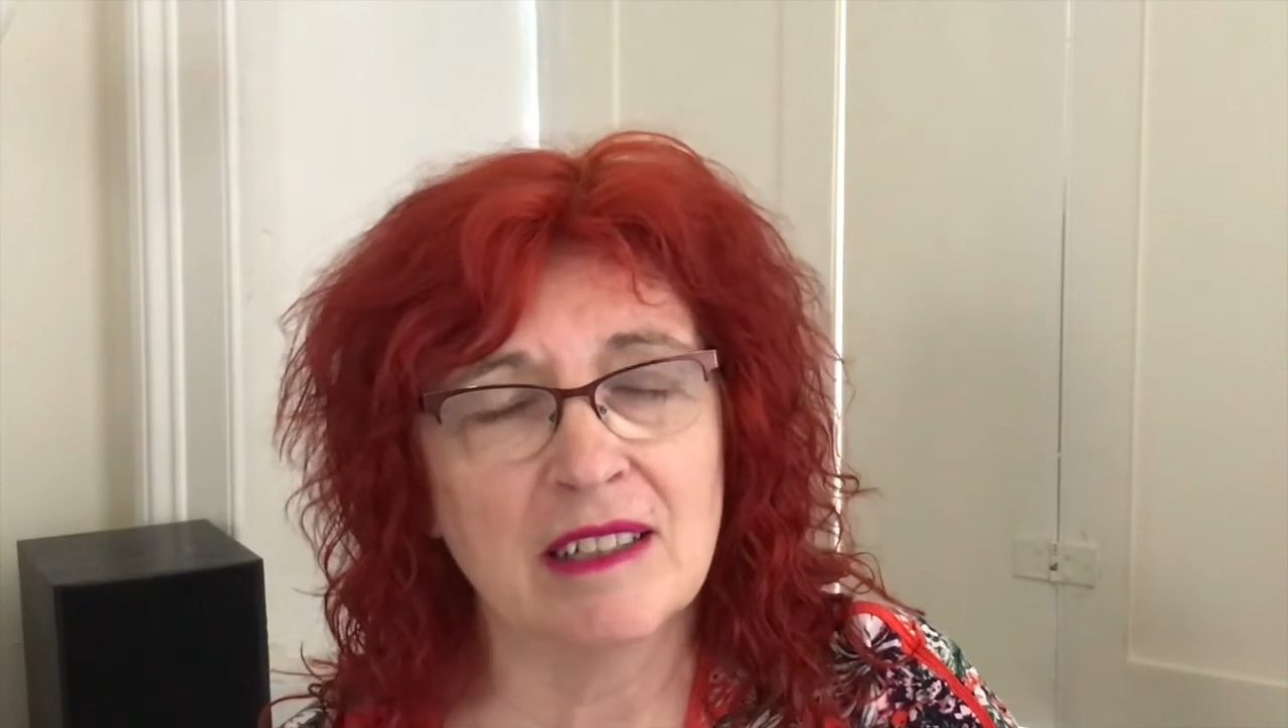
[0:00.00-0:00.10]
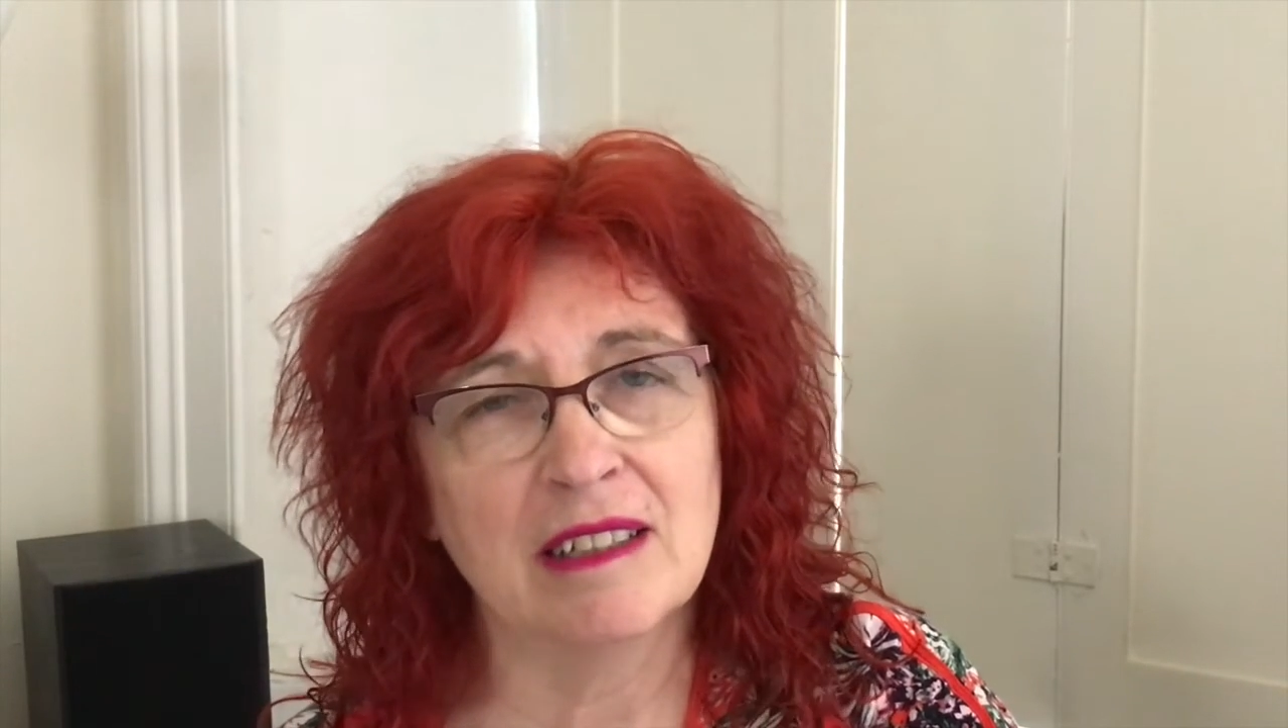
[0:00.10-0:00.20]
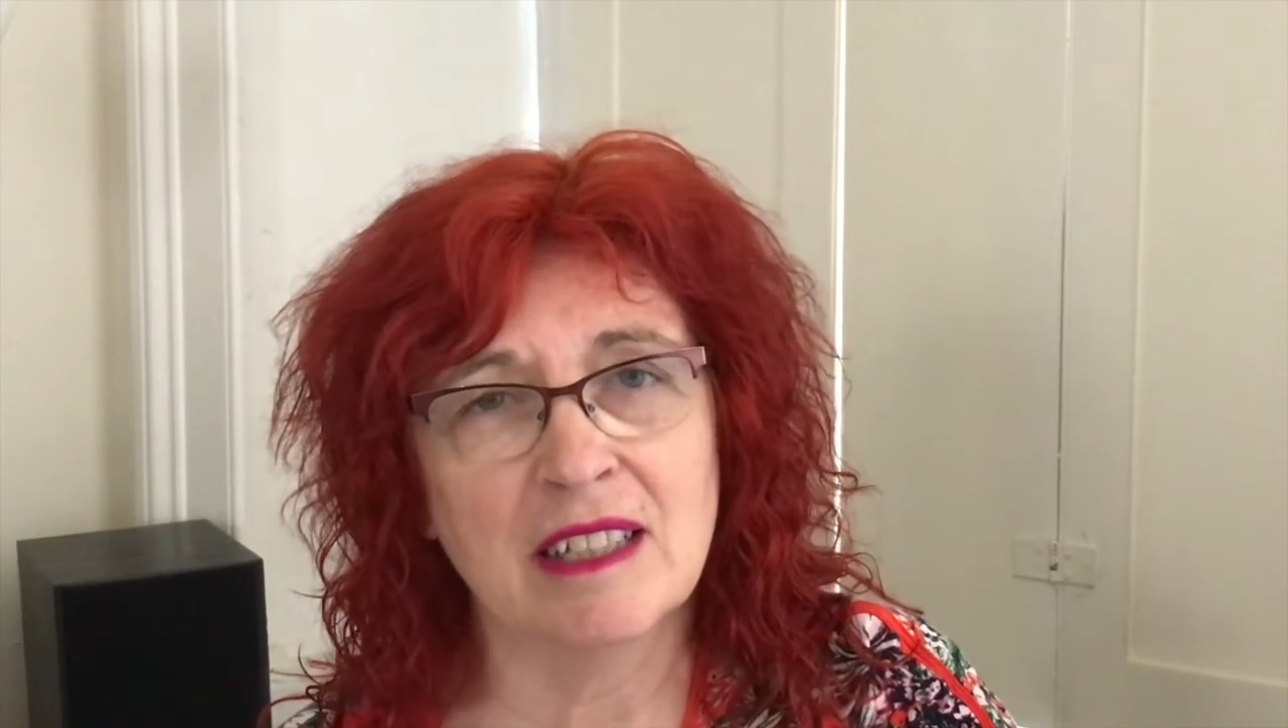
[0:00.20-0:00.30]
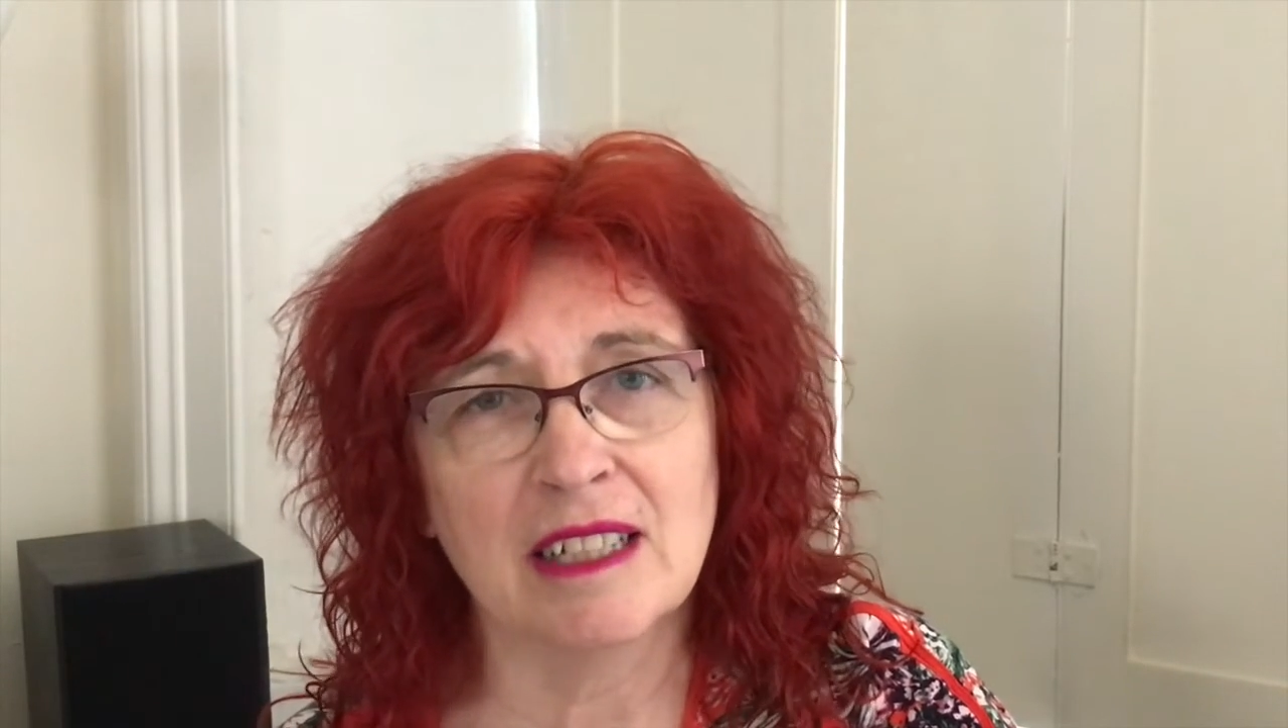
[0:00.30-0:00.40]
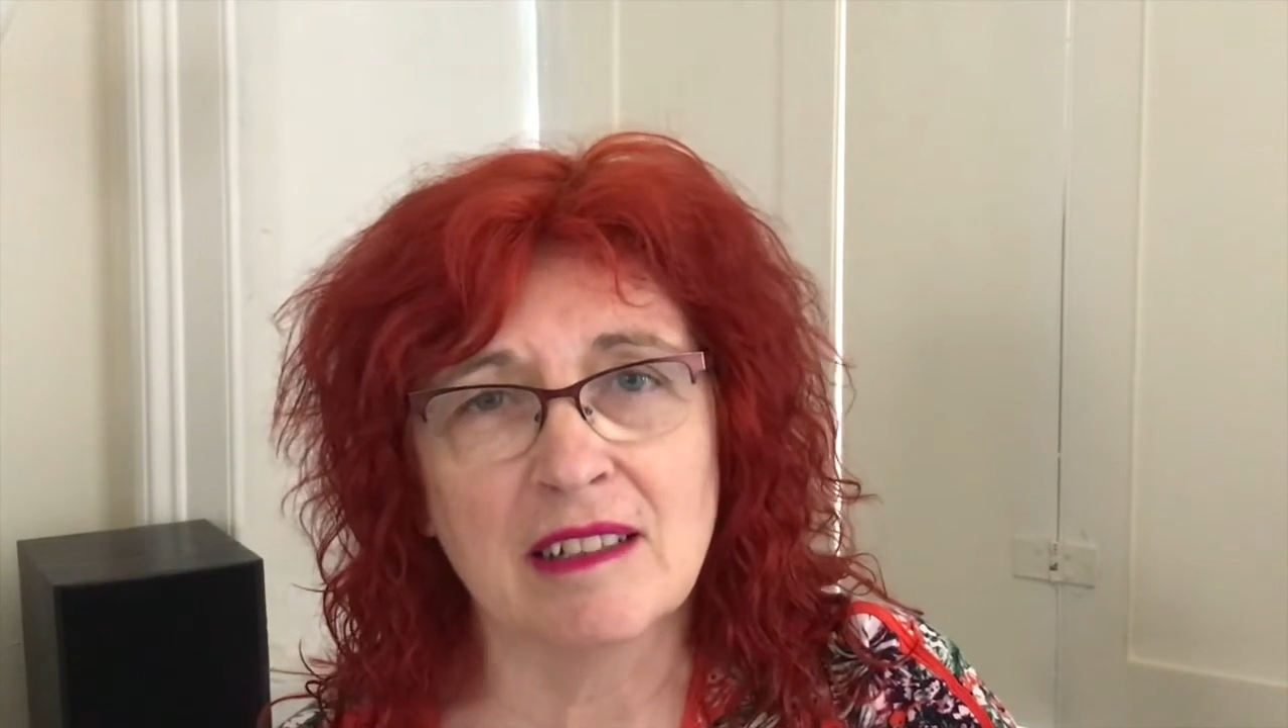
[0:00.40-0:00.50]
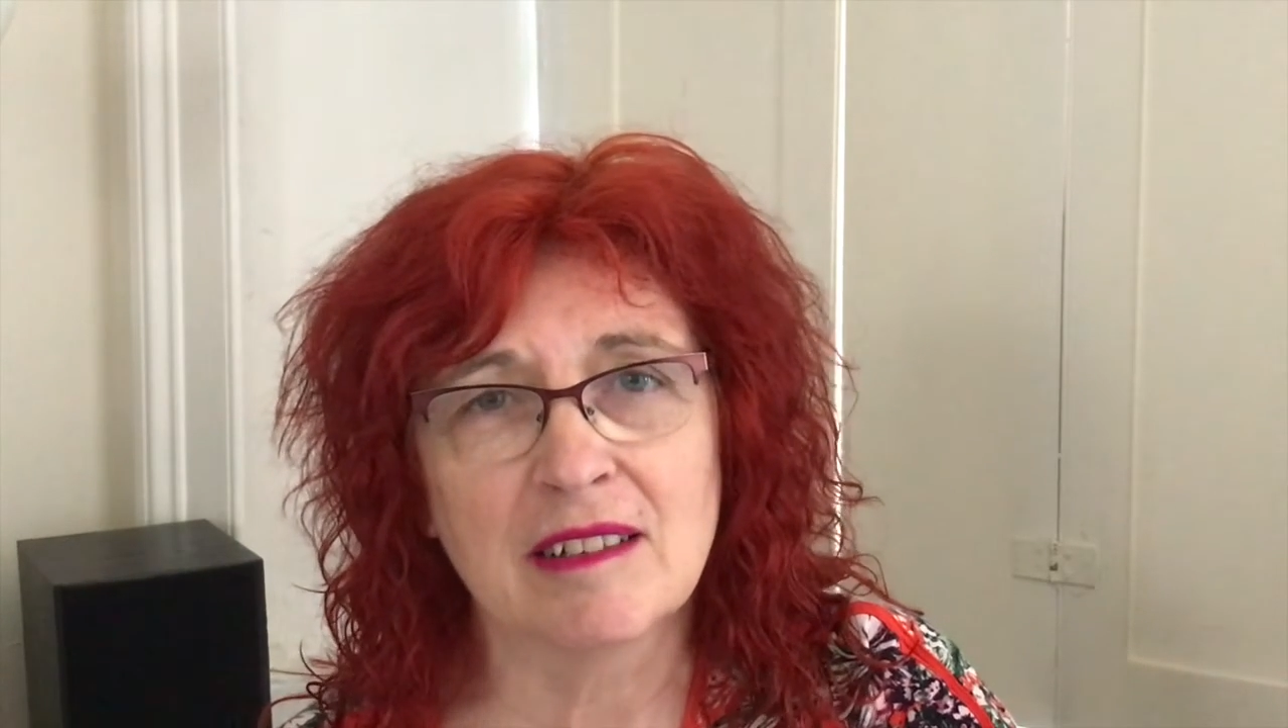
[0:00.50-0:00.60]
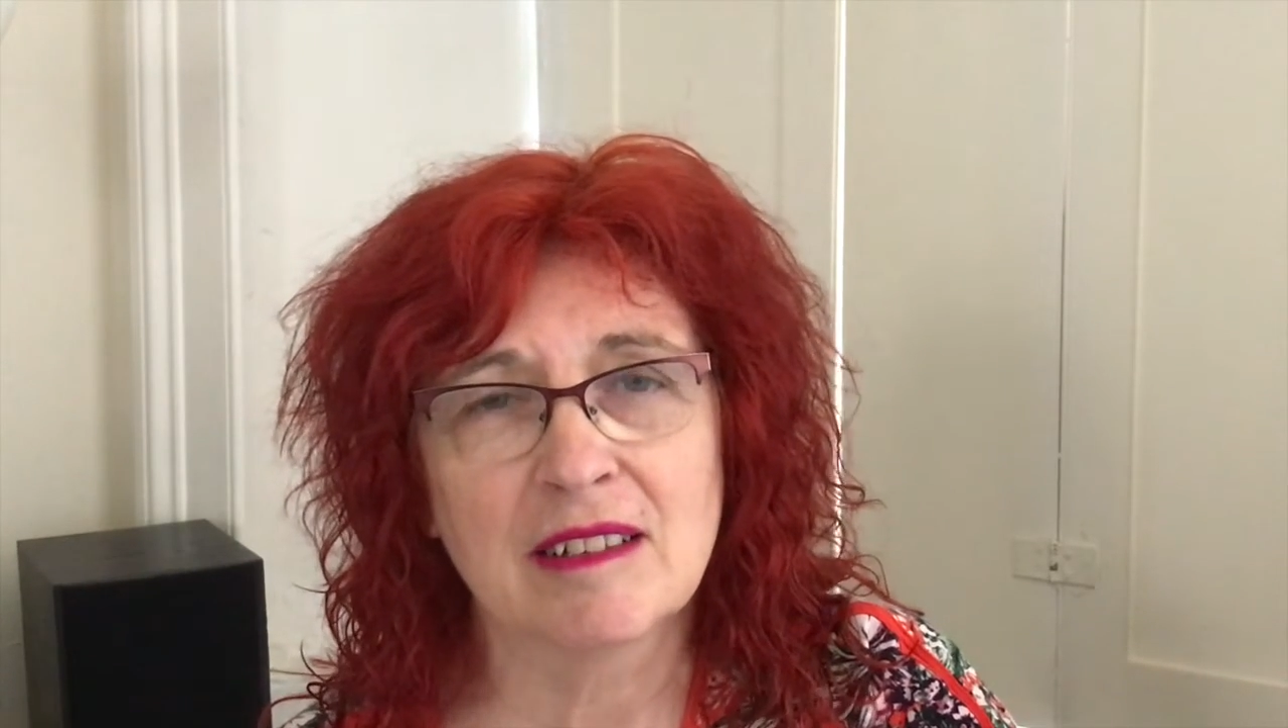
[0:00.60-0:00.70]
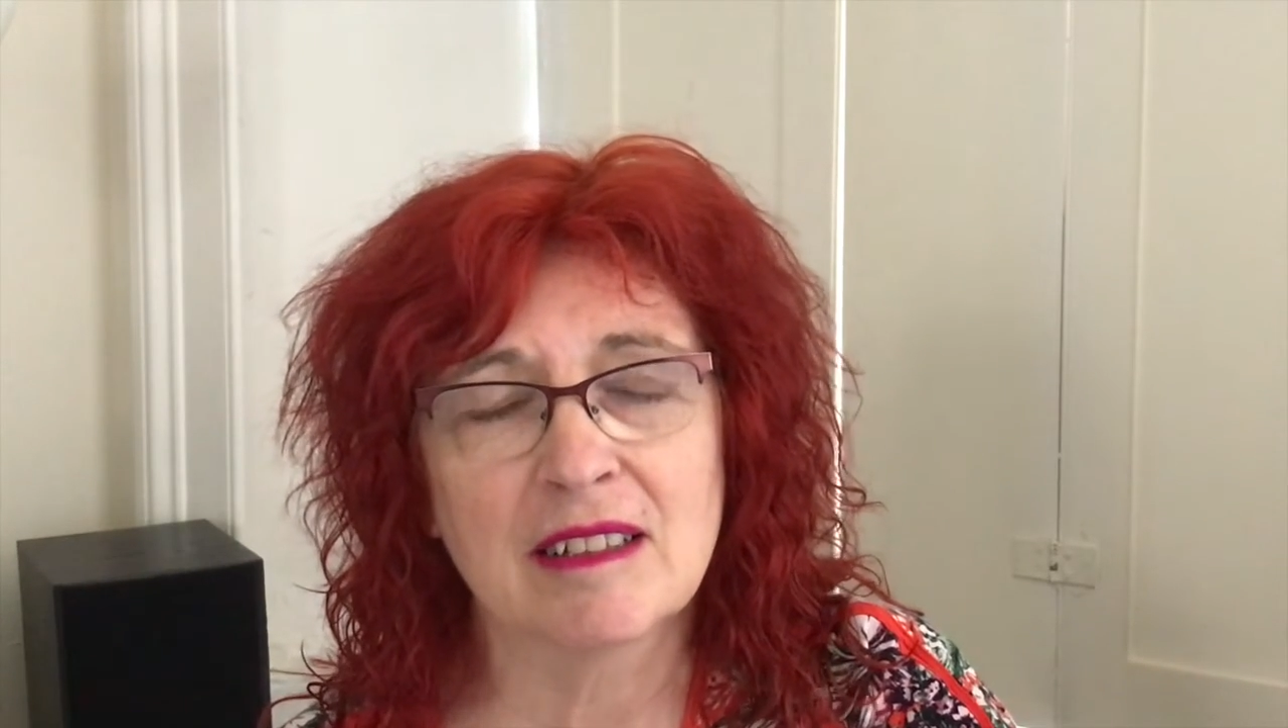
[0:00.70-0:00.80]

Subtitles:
in the